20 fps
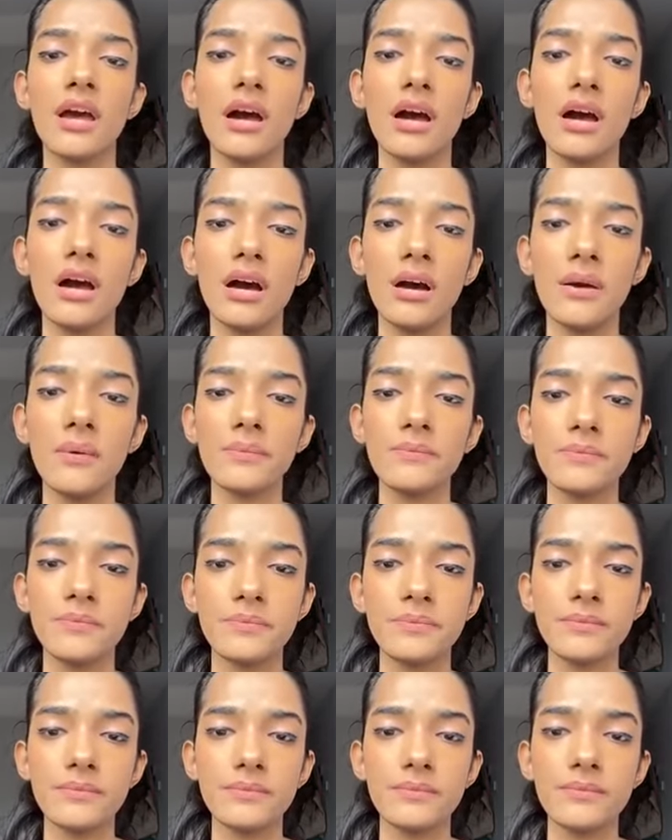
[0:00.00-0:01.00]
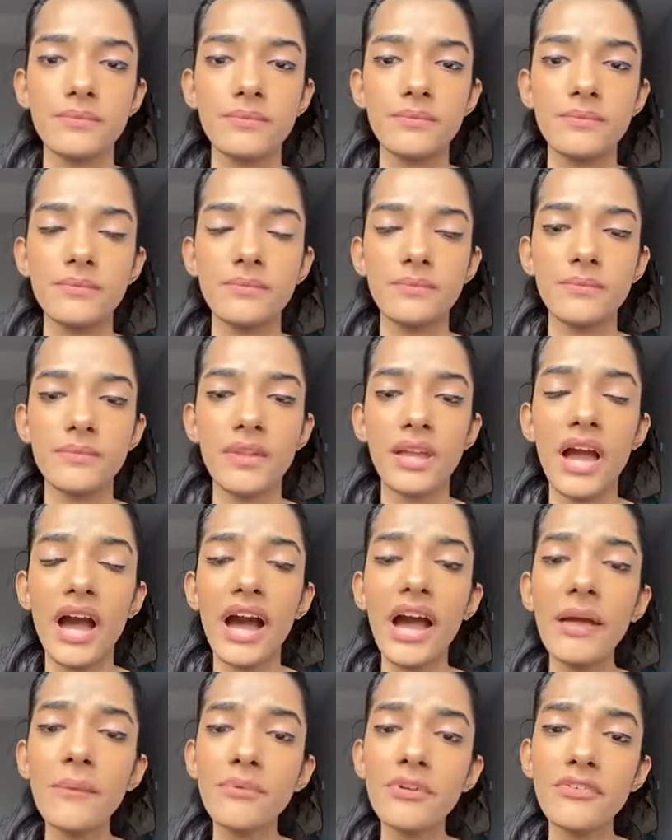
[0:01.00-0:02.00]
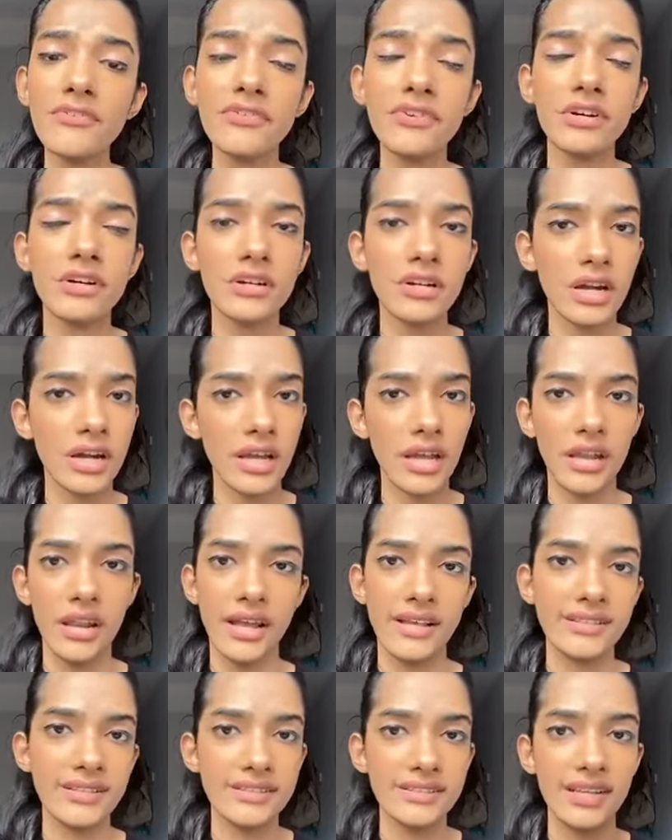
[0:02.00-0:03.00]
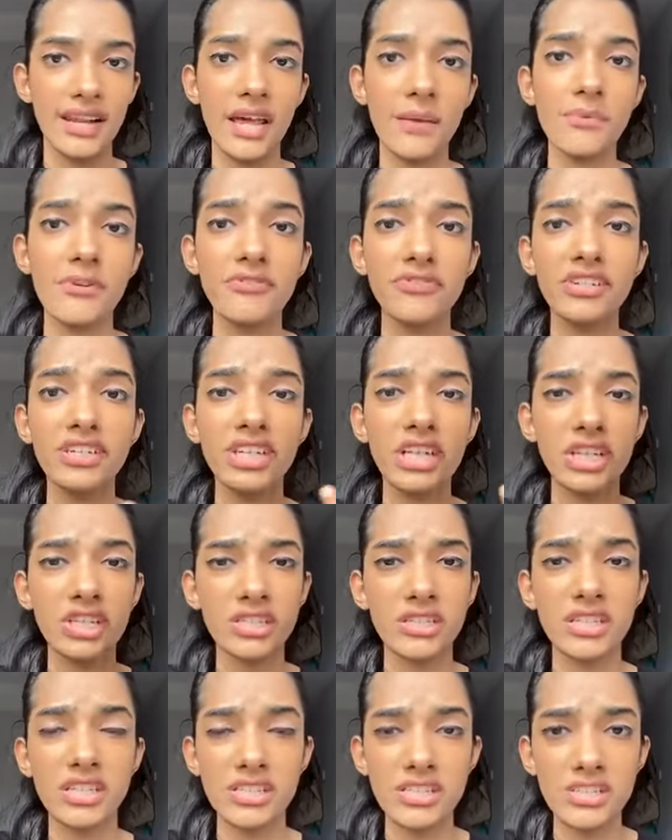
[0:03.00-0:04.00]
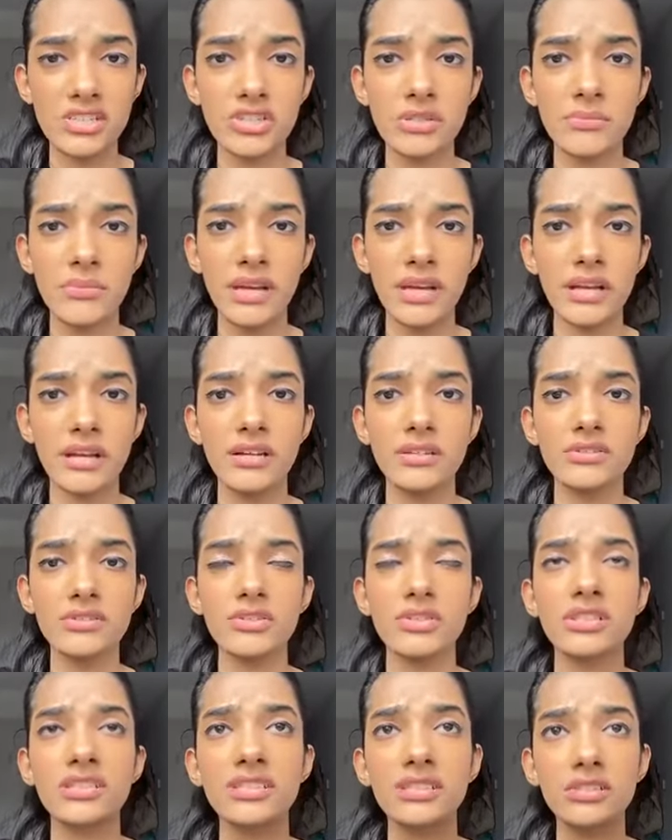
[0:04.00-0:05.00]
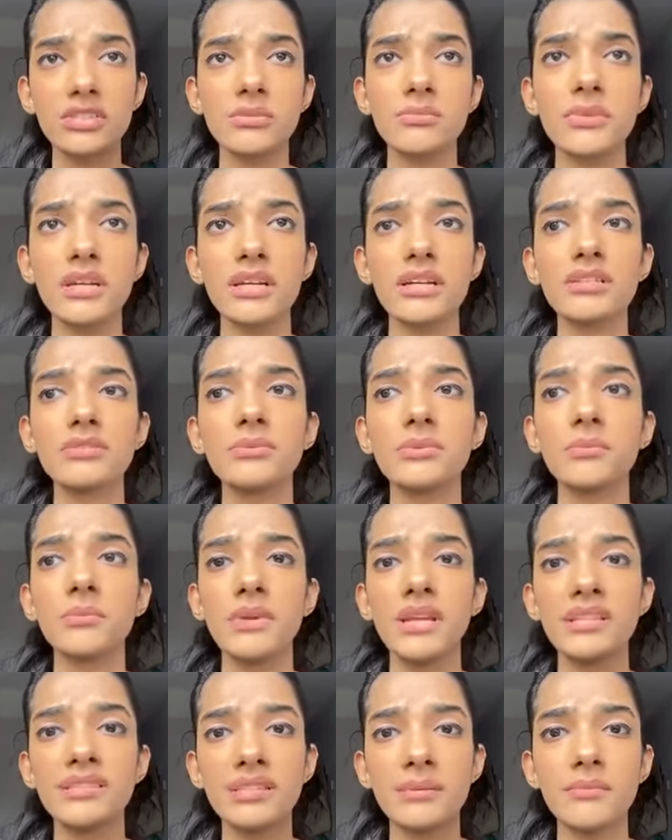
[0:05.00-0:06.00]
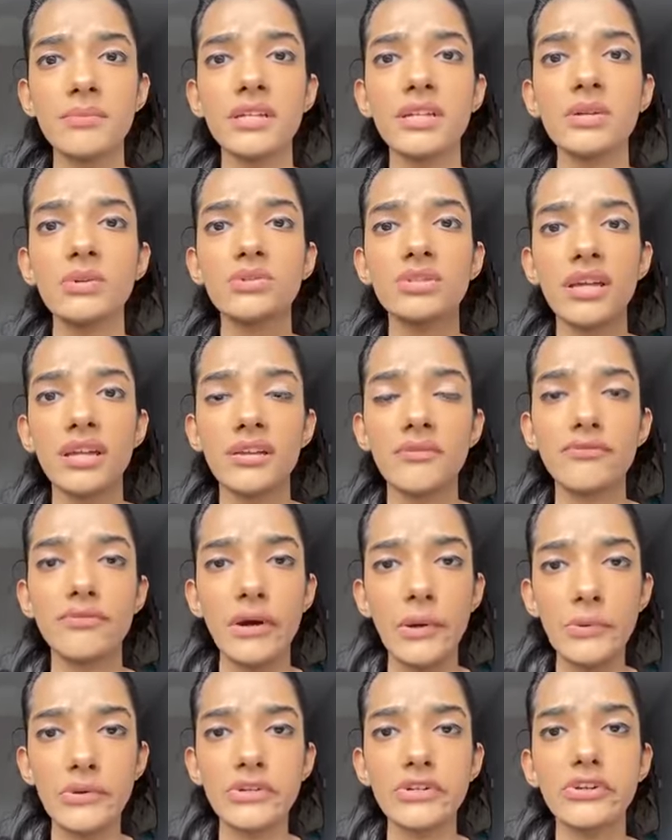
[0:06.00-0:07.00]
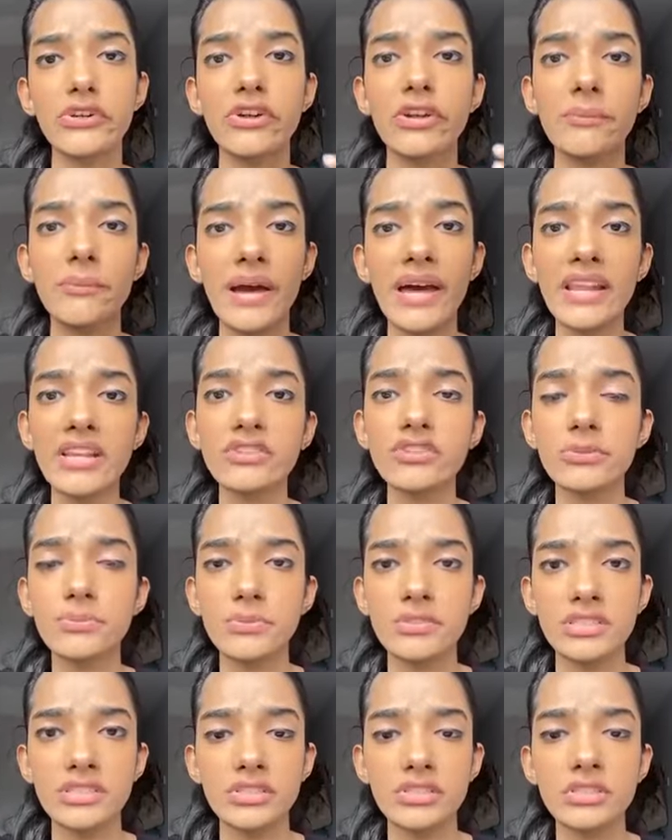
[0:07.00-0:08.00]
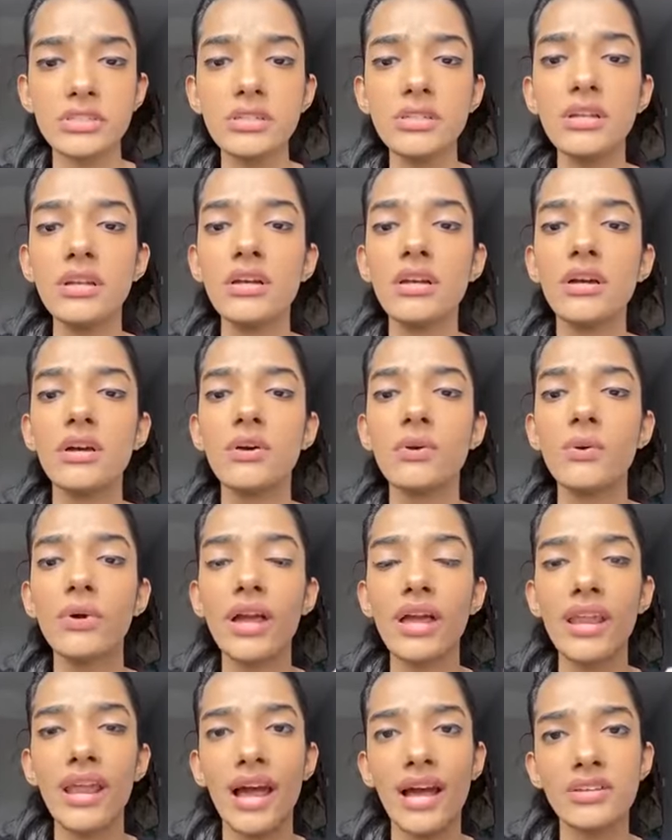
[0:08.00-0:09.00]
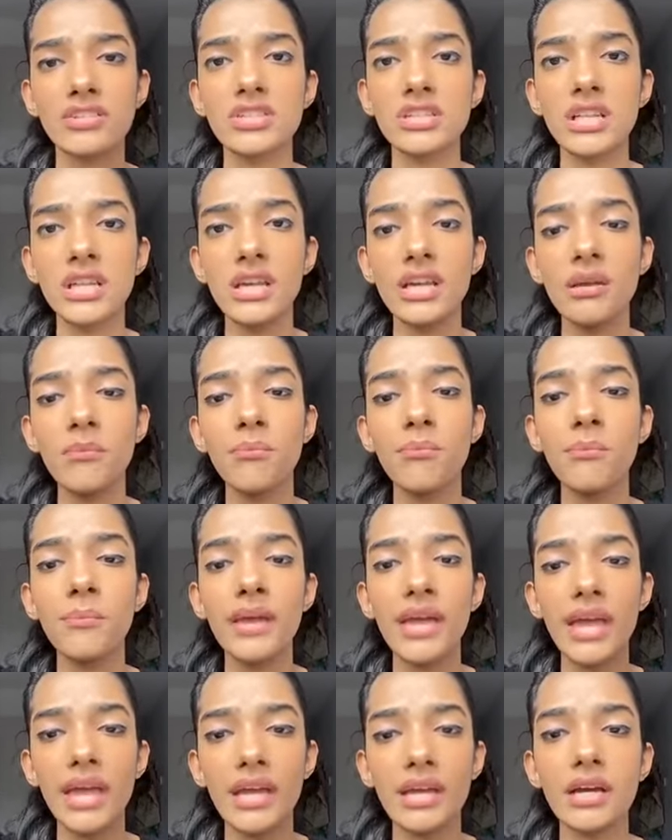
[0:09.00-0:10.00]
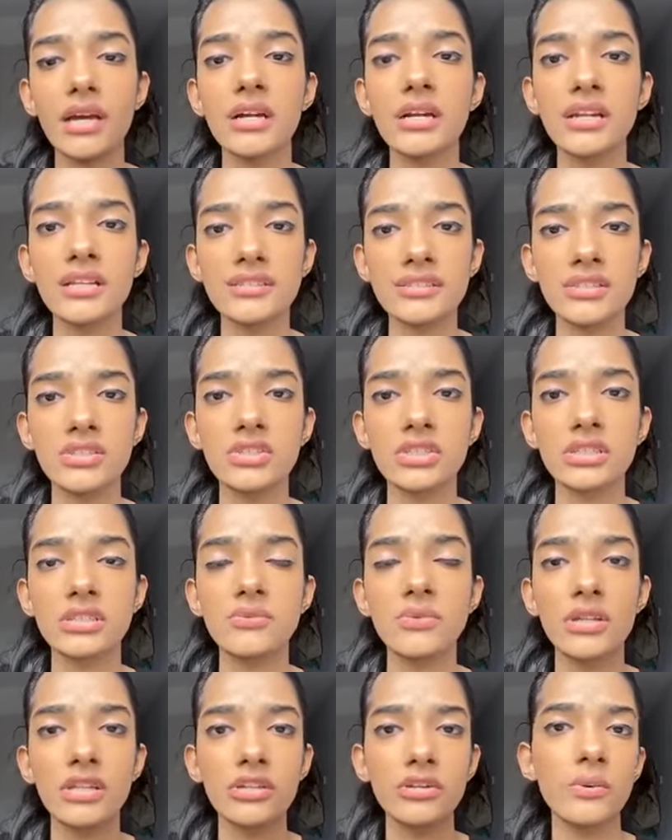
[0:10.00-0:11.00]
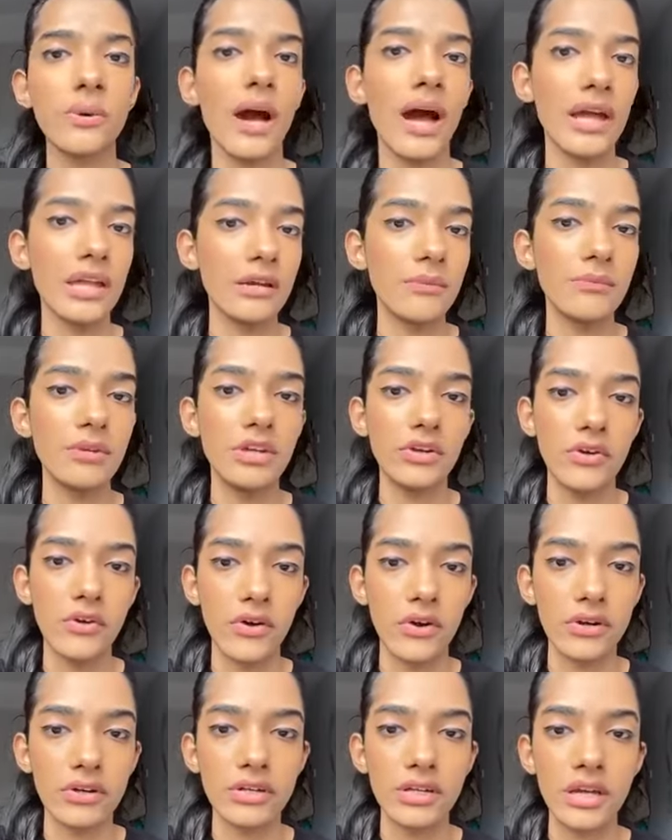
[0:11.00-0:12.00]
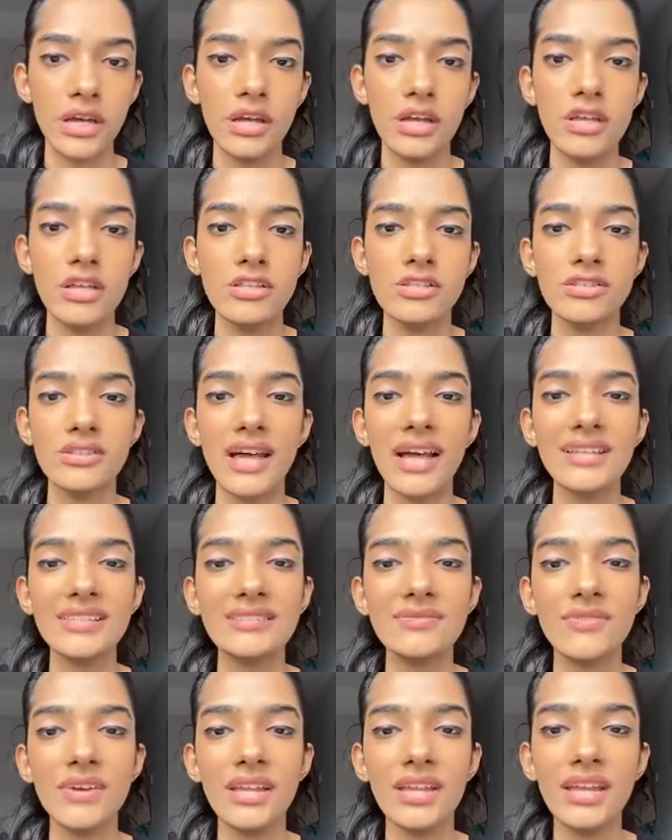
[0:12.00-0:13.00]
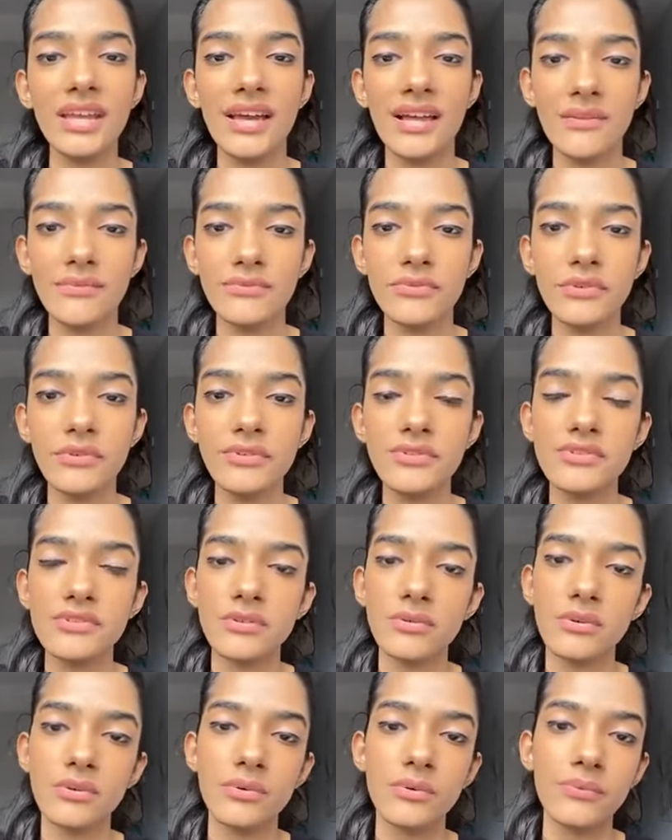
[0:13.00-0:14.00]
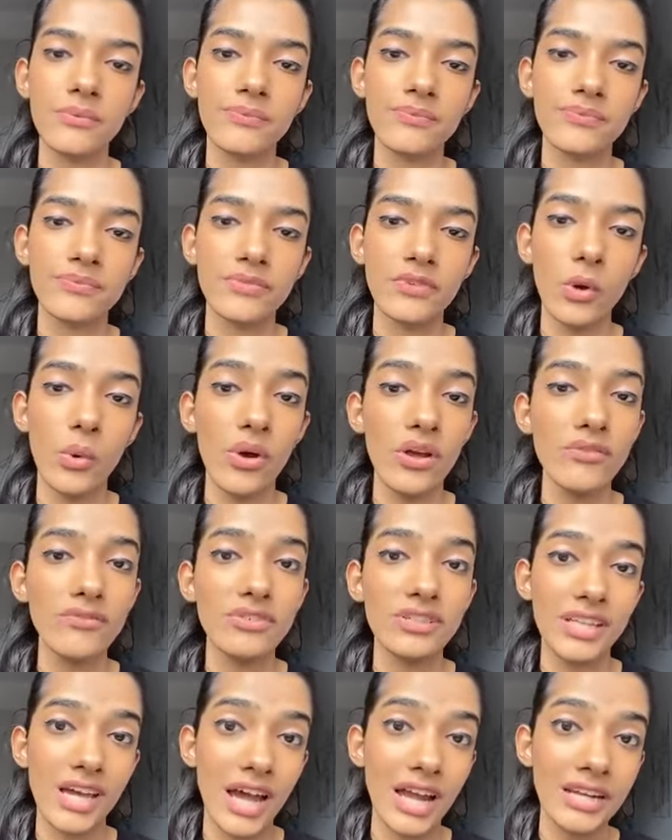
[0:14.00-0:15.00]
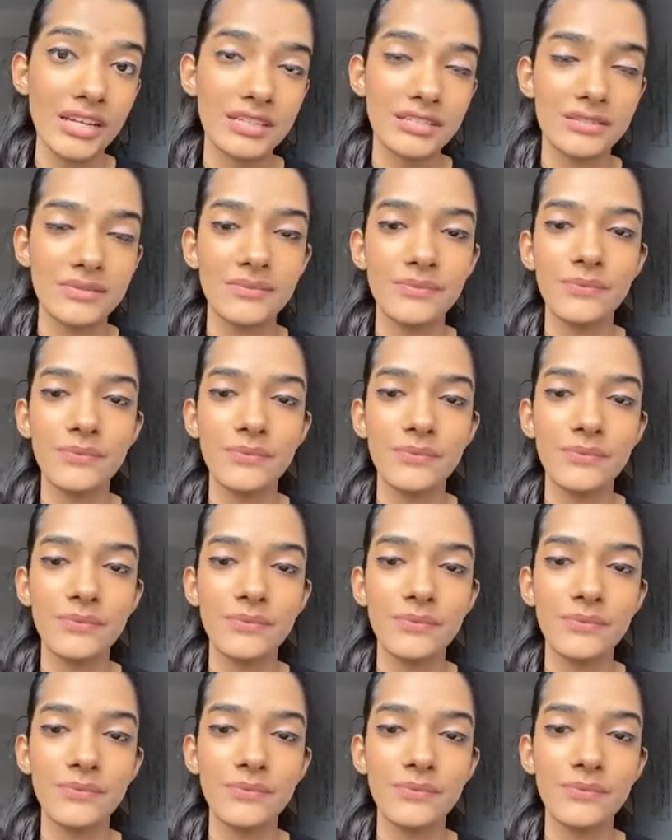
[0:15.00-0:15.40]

I prefer, again, as I said, I prefer decision makers. So decision makers would mean somebody who's at a founder or a manager position who can actually make a decision whether to hire me or not. So that's very helpful. So go in for that.